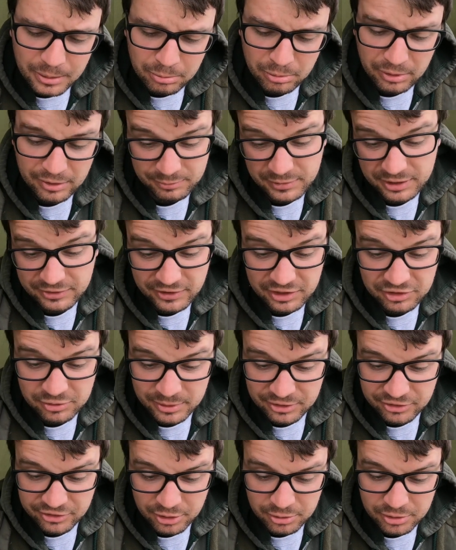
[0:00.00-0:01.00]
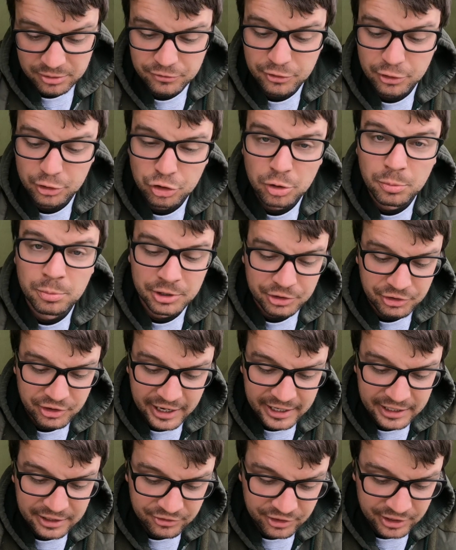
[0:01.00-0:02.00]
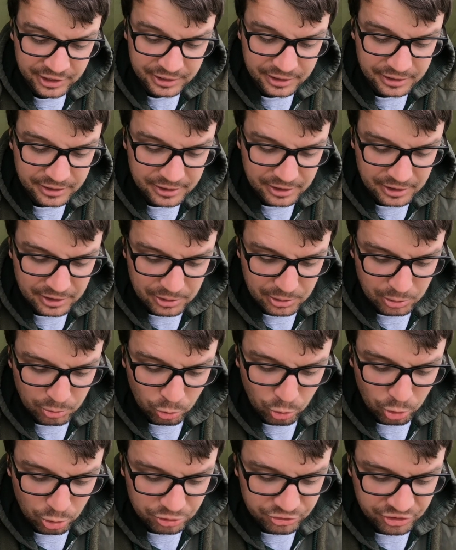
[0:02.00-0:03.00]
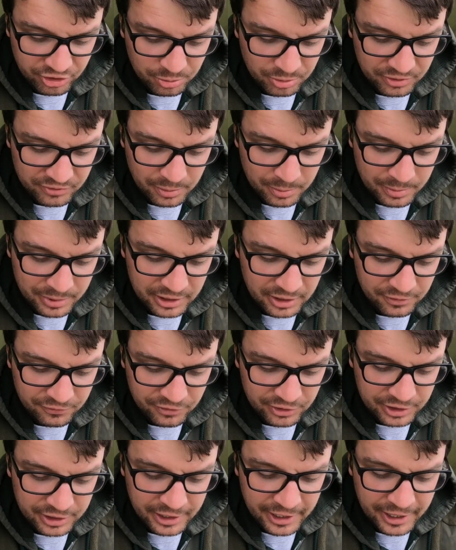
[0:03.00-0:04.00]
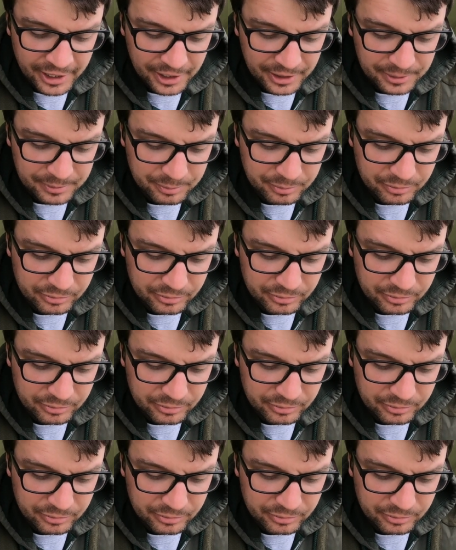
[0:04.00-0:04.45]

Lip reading: well, these have been soaking for a couple of days in water with a bit of the